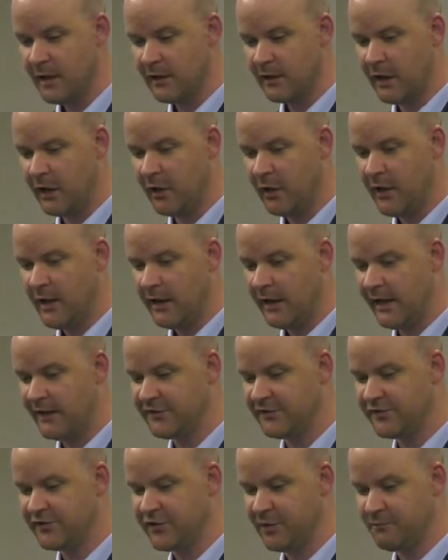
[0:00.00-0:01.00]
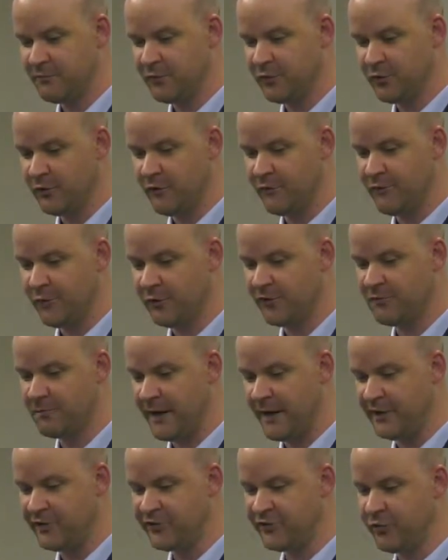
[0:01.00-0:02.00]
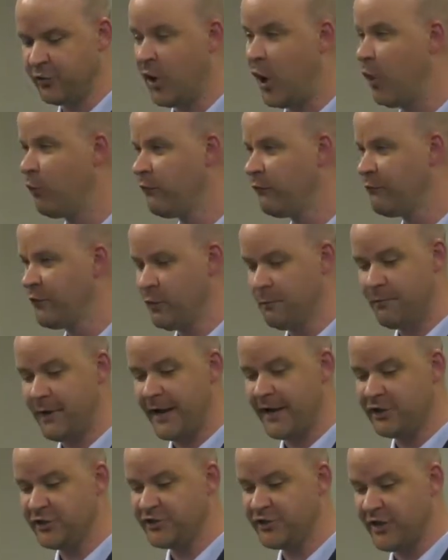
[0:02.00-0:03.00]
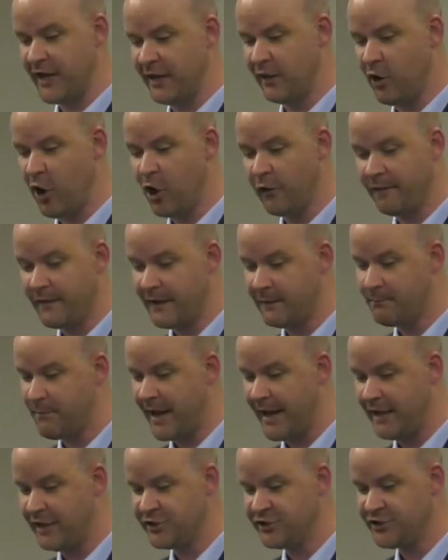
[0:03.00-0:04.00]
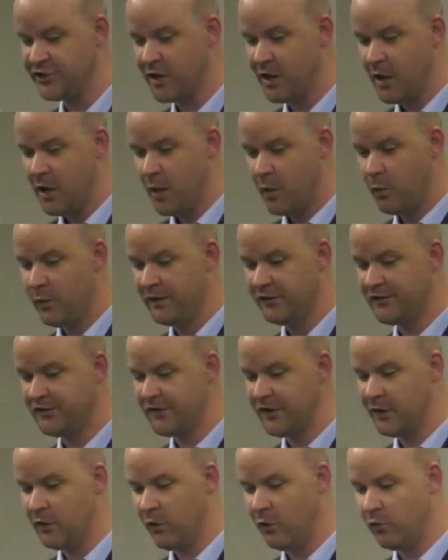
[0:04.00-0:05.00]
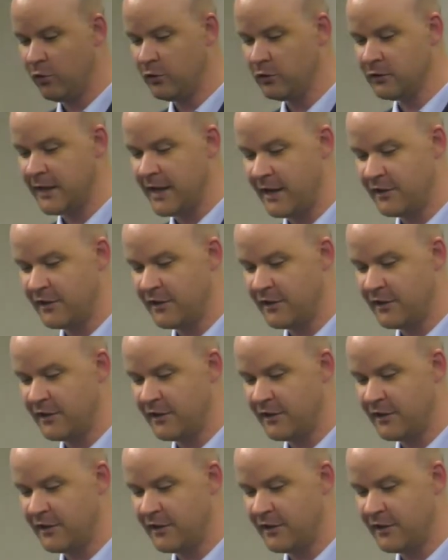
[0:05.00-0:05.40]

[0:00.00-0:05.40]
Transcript: Now let's jump to the first page, to an overview page, and on that page we see all the